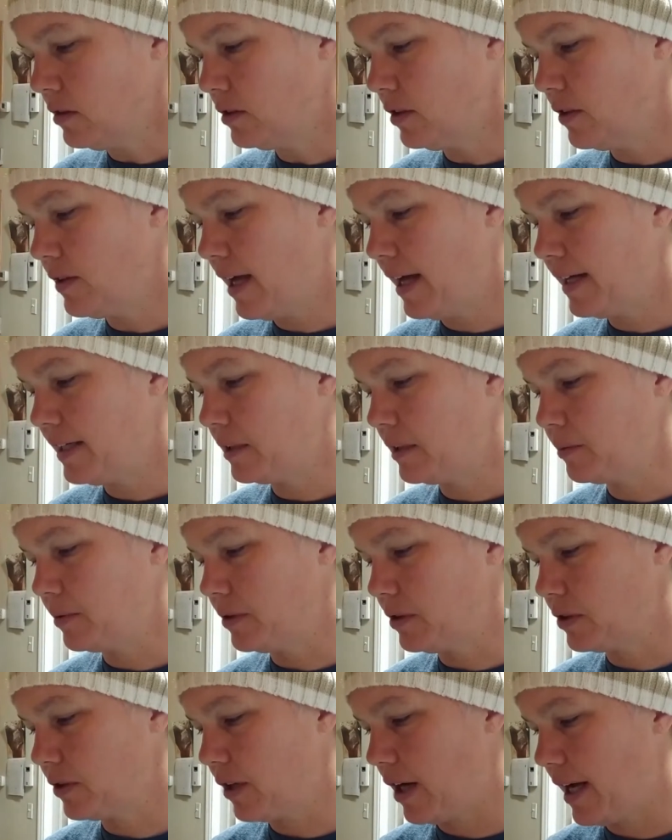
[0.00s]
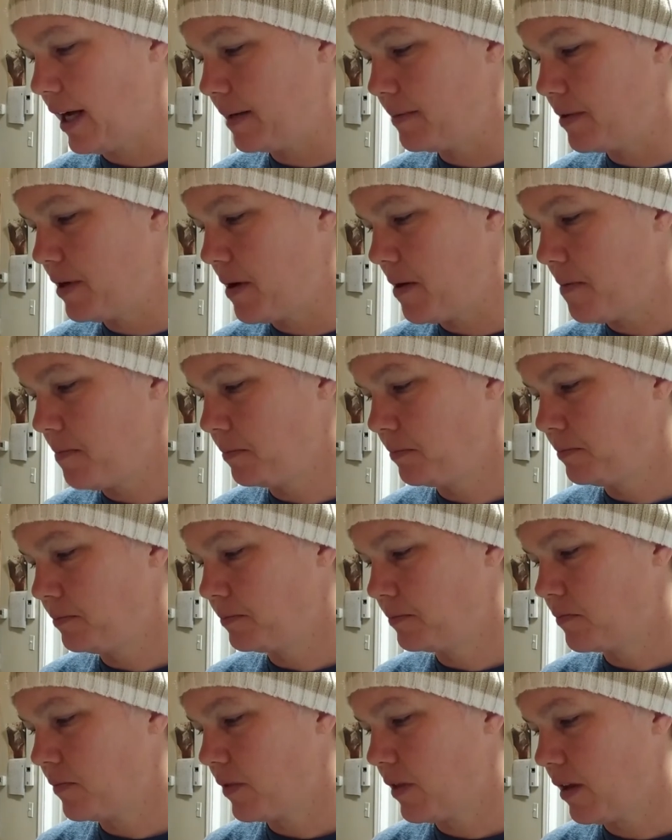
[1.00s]
So that is prescribed
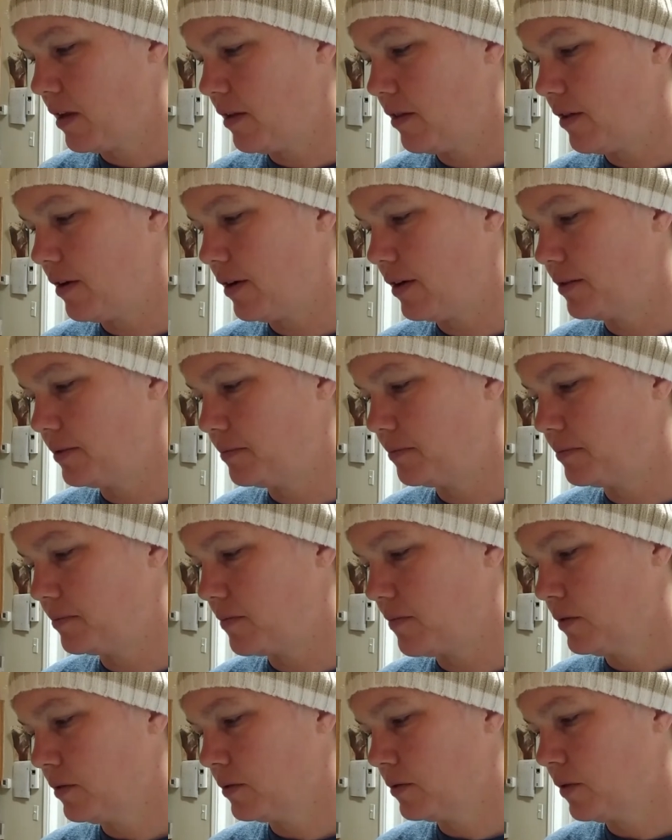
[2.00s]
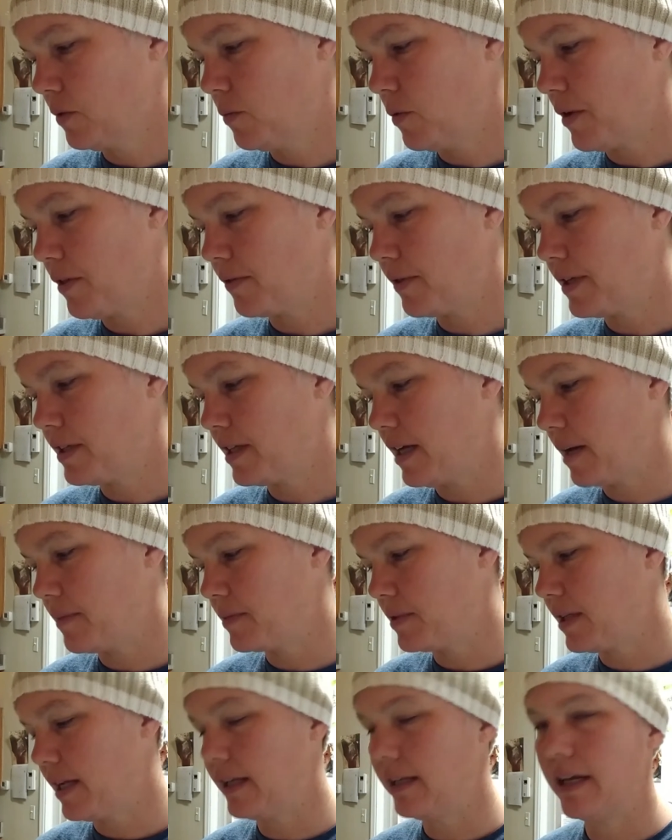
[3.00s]
either, 3
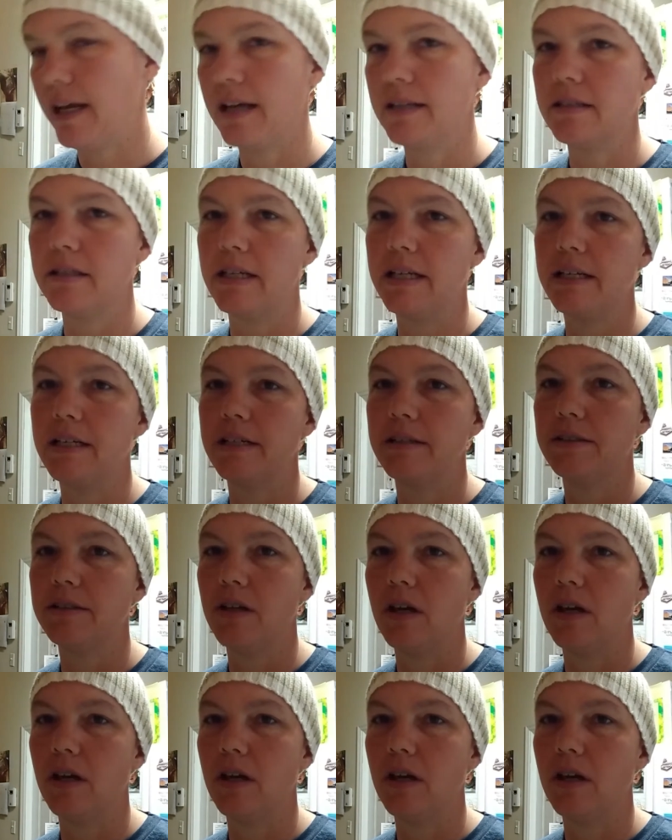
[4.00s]
times daily as needed.